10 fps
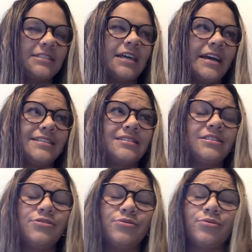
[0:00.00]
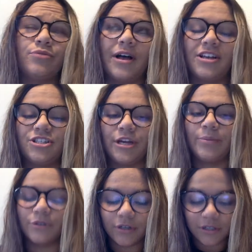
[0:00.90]
ties into last
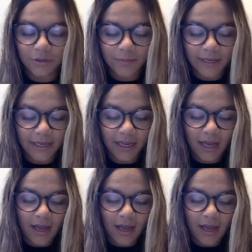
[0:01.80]
chapter a little bit.